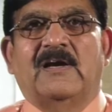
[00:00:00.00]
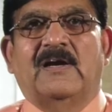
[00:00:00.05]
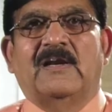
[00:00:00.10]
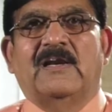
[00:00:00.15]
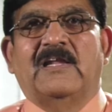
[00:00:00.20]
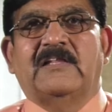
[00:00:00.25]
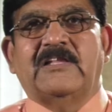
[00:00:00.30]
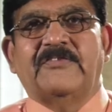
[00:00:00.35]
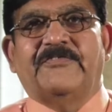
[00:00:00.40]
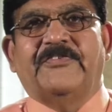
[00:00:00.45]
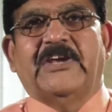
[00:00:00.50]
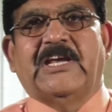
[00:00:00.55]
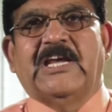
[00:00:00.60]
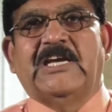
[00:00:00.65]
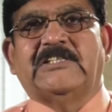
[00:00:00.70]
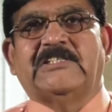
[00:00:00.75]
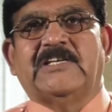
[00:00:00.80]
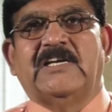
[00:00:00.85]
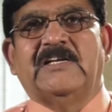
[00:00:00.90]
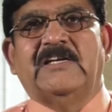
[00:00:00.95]

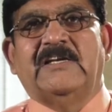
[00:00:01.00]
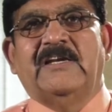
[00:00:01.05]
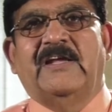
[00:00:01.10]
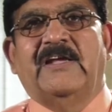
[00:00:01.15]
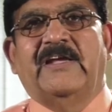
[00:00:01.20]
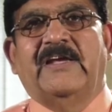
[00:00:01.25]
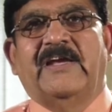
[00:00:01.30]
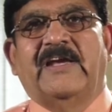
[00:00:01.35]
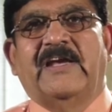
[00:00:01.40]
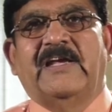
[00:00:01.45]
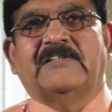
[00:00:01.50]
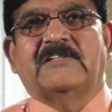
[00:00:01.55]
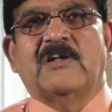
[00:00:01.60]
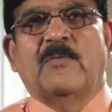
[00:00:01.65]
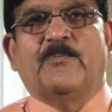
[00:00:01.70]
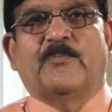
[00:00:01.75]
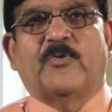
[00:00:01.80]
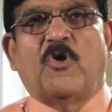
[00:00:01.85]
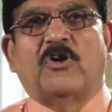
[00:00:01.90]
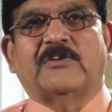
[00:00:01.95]
Lithification is a
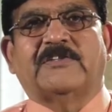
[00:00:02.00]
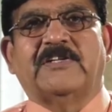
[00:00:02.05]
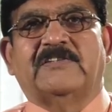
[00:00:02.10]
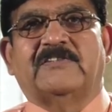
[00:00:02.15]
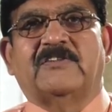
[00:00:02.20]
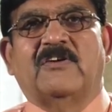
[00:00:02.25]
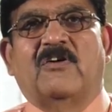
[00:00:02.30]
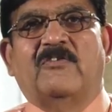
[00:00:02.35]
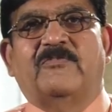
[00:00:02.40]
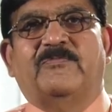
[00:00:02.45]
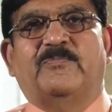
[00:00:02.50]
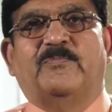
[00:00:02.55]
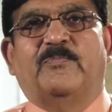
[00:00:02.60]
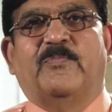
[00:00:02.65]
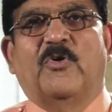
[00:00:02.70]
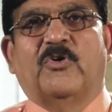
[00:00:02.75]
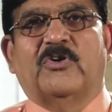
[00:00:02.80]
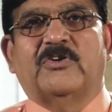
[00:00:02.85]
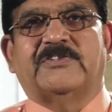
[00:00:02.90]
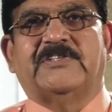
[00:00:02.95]
process of
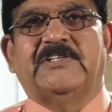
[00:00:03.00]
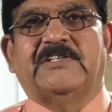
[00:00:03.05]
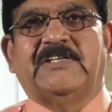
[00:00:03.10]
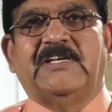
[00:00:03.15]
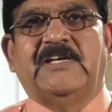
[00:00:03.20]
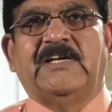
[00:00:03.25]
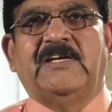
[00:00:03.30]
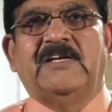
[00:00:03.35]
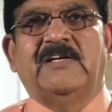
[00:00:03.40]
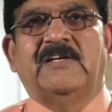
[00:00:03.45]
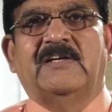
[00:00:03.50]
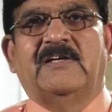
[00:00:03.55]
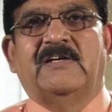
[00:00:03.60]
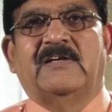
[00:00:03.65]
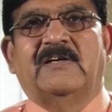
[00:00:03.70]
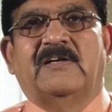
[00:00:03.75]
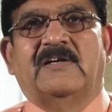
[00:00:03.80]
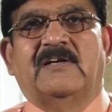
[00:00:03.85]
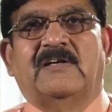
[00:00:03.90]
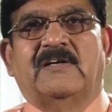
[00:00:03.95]
porosity
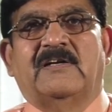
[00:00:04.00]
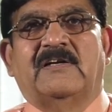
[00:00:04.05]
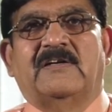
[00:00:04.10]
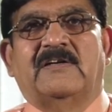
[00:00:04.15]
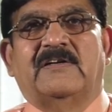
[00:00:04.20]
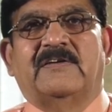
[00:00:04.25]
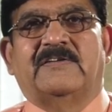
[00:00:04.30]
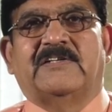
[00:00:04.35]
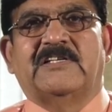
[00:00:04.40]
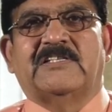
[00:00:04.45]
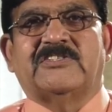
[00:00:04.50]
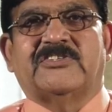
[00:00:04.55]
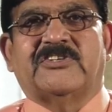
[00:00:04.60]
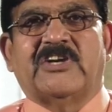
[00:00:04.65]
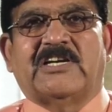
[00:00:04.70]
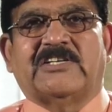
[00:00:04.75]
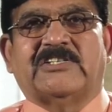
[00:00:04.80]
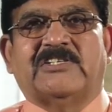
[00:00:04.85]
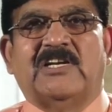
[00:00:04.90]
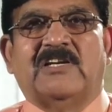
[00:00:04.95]

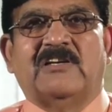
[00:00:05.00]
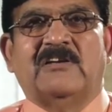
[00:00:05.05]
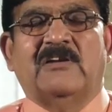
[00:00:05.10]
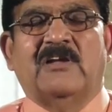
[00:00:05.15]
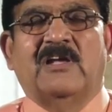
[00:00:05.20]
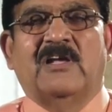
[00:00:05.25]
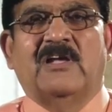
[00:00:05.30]
destruction